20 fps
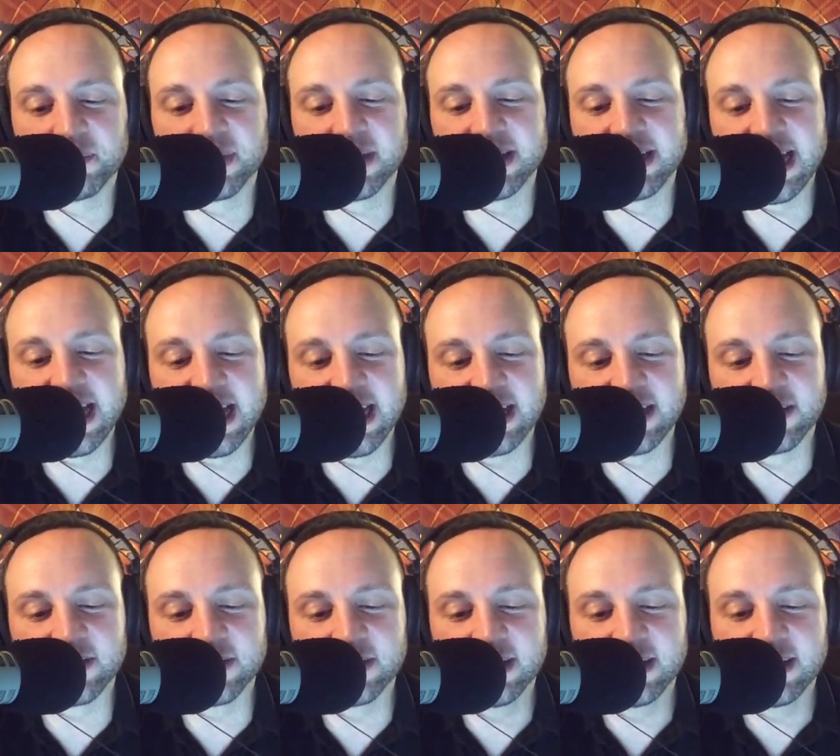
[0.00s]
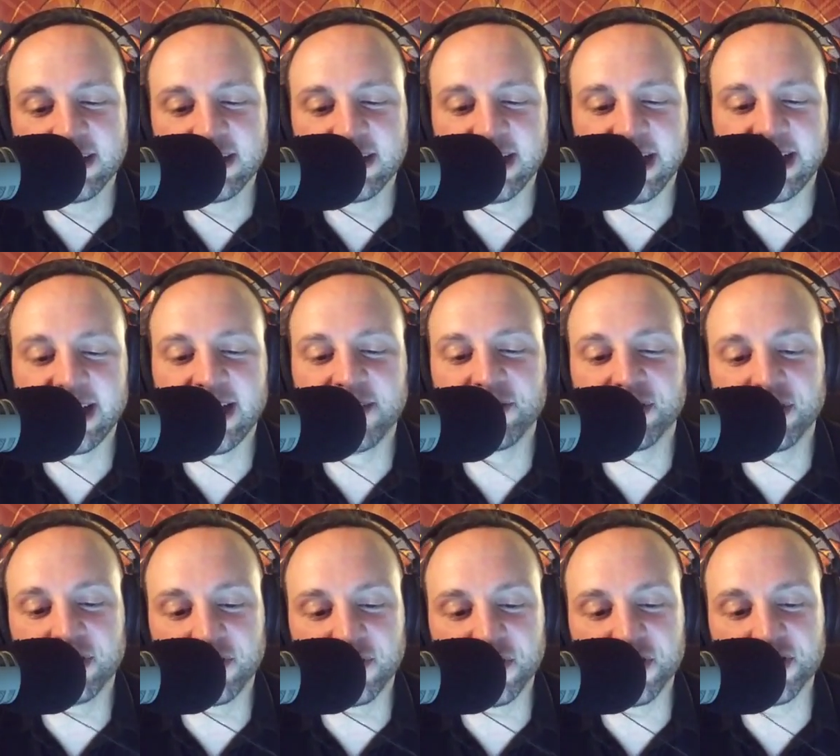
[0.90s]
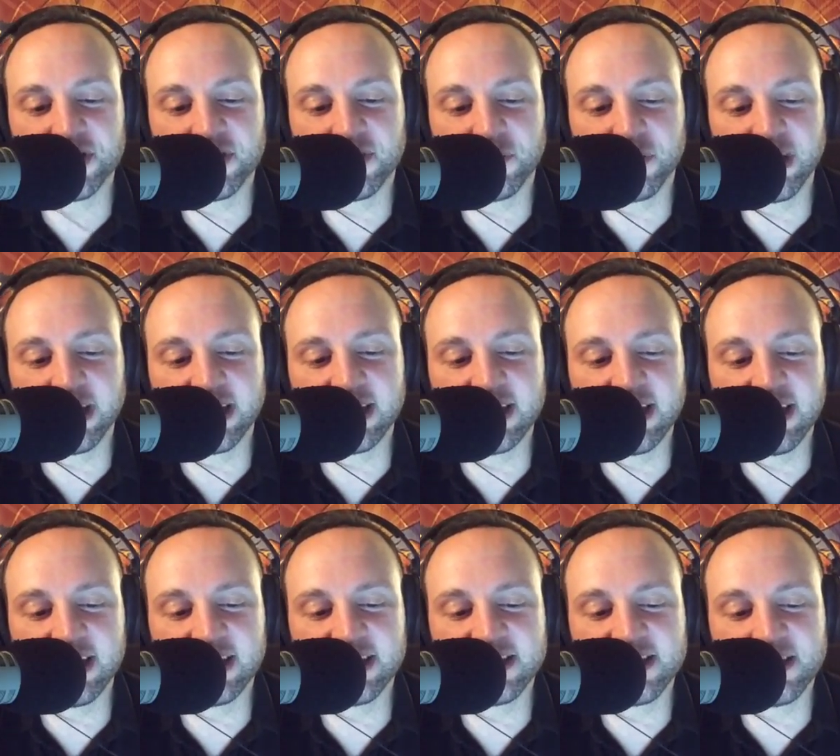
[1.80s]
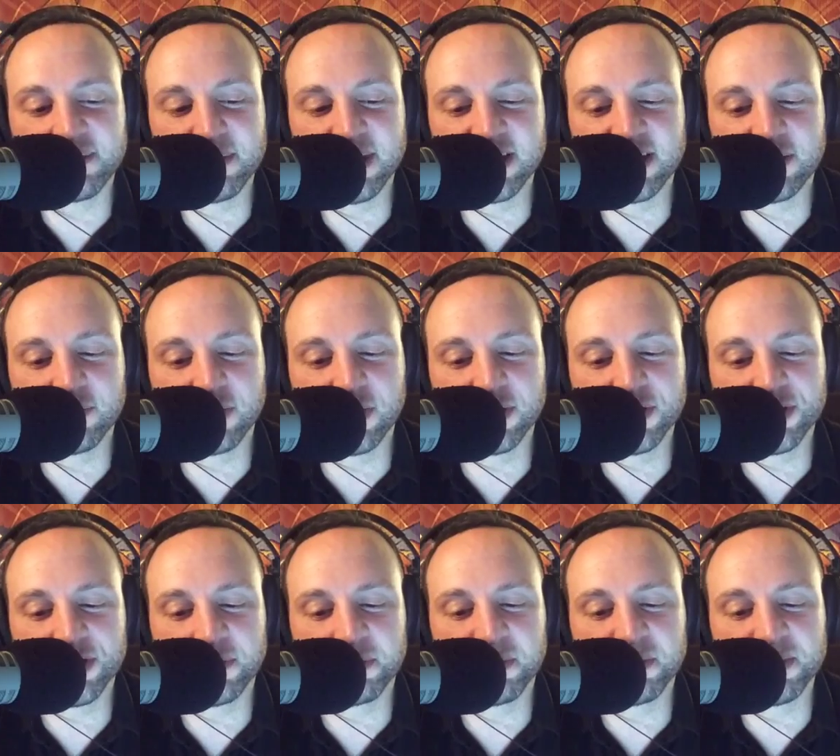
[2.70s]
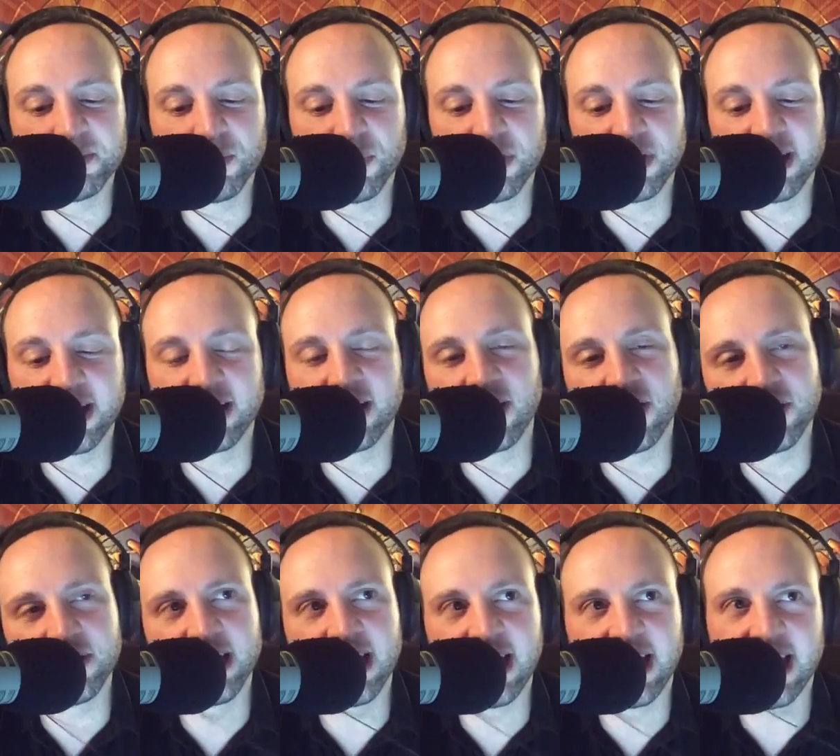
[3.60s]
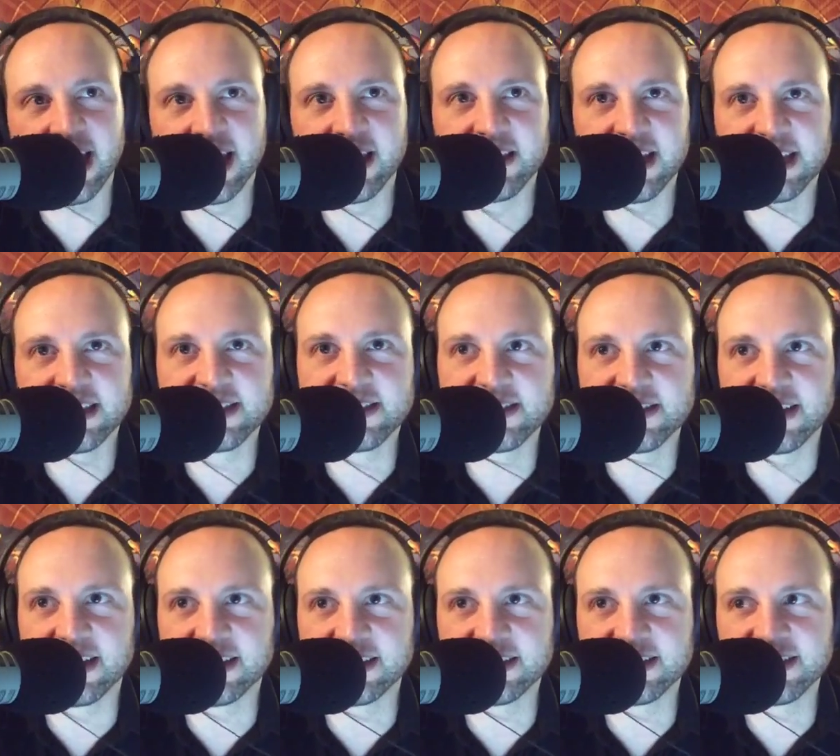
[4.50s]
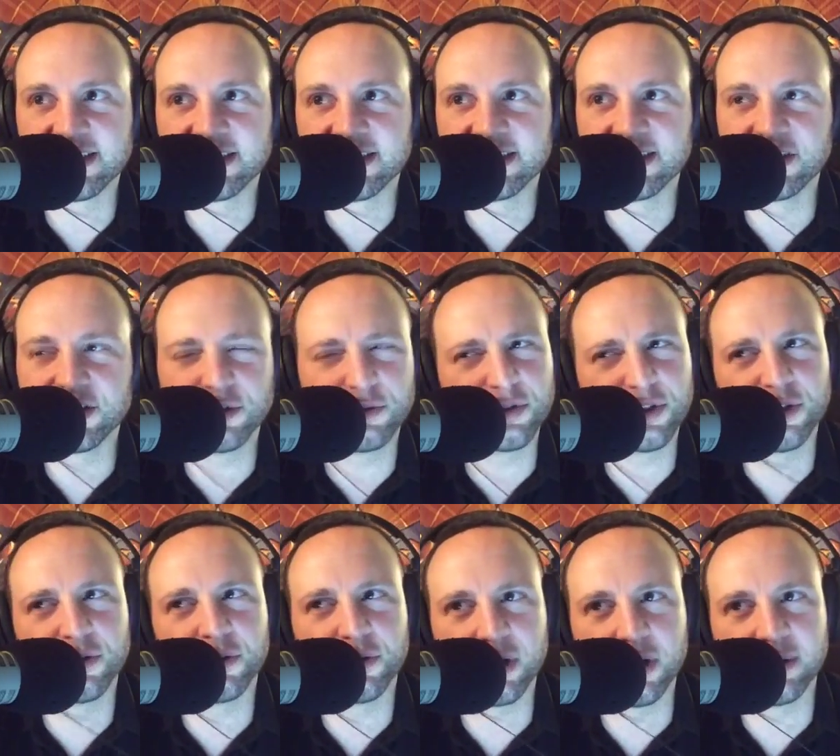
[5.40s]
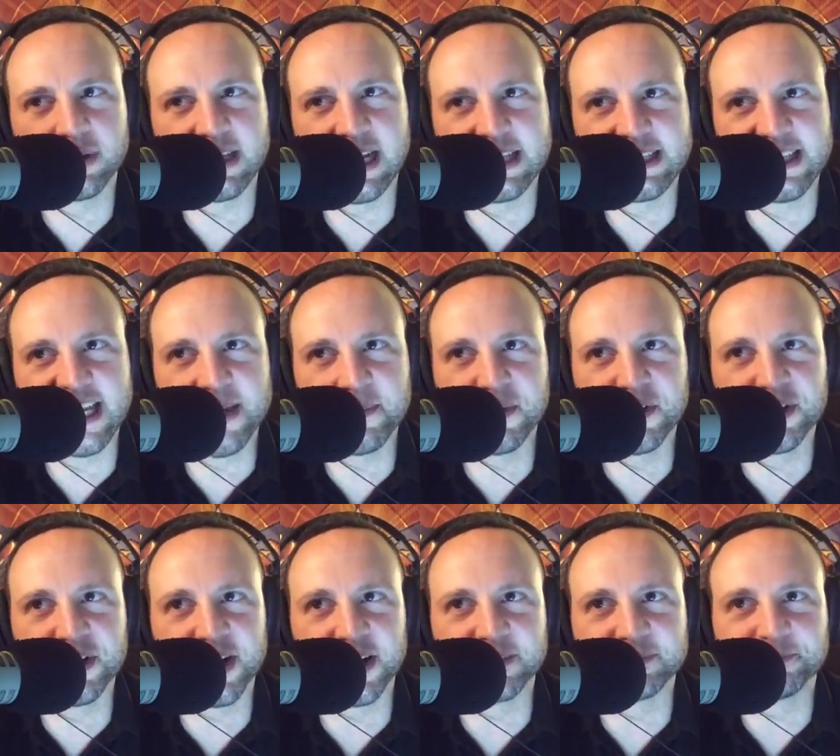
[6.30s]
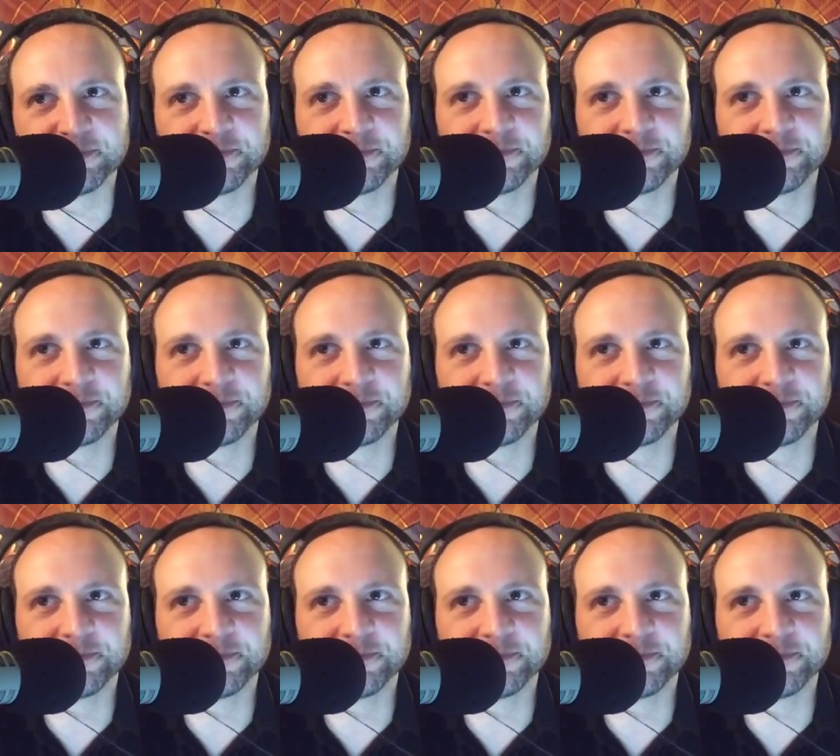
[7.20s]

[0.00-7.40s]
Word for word: But now, and after the diversion of Rick and Negan's demented road trip, it was more like, oh yeah, hey, that sucks. Did you, do you agree with that statement or no?